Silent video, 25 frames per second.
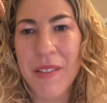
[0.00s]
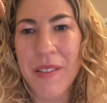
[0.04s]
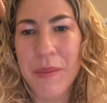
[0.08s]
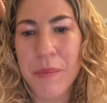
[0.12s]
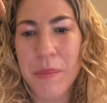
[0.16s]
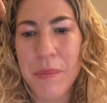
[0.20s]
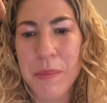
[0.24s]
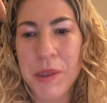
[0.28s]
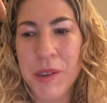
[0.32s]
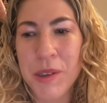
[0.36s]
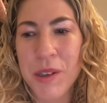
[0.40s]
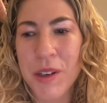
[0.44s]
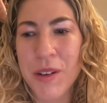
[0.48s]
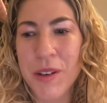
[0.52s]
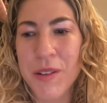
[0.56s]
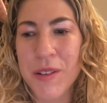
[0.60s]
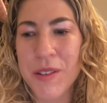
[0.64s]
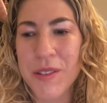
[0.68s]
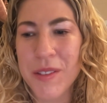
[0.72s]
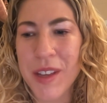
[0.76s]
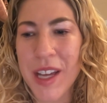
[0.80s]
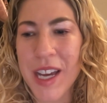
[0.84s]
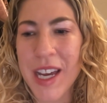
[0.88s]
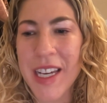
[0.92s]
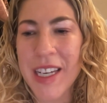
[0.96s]

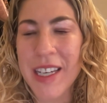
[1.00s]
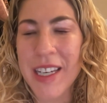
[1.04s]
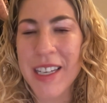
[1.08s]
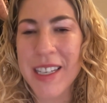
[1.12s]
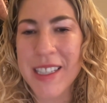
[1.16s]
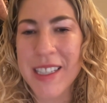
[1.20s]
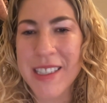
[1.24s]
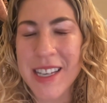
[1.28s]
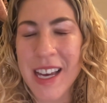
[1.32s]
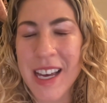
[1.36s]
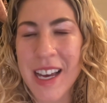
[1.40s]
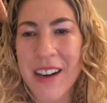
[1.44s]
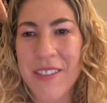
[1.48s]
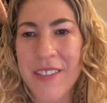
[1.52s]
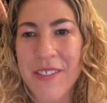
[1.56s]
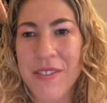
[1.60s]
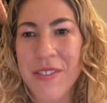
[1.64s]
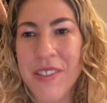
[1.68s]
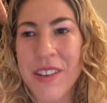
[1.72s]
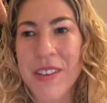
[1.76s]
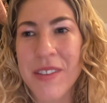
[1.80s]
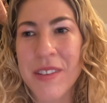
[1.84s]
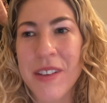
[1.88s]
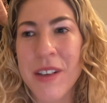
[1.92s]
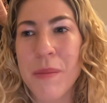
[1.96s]
Pluto like is kind of
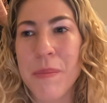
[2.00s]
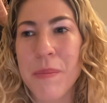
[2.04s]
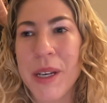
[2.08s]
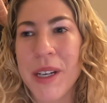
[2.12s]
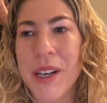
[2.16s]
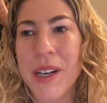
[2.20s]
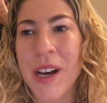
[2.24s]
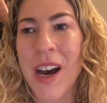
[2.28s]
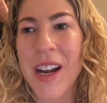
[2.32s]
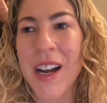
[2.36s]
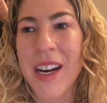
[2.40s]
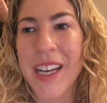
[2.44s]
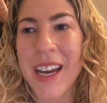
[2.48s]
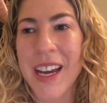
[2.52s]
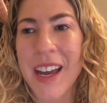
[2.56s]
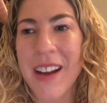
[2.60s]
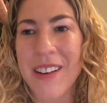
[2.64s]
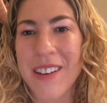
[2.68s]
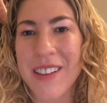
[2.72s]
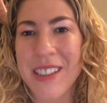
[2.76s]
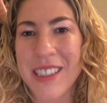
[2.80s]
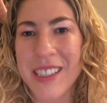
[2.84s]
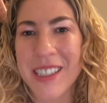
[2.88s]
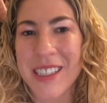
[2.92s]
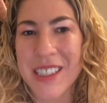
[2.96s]
could be cutting
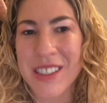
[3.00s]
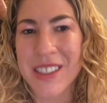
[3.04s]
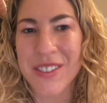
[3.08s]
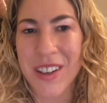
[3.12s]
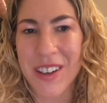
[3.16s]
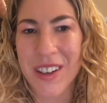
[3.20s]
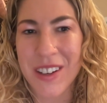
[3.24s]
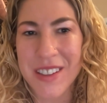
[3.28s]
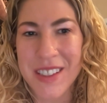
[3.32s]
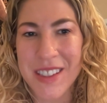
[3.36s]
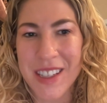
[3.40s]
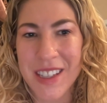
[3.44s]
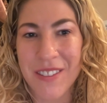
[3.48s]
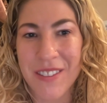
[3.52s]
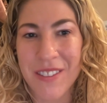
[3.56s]
energy as far as like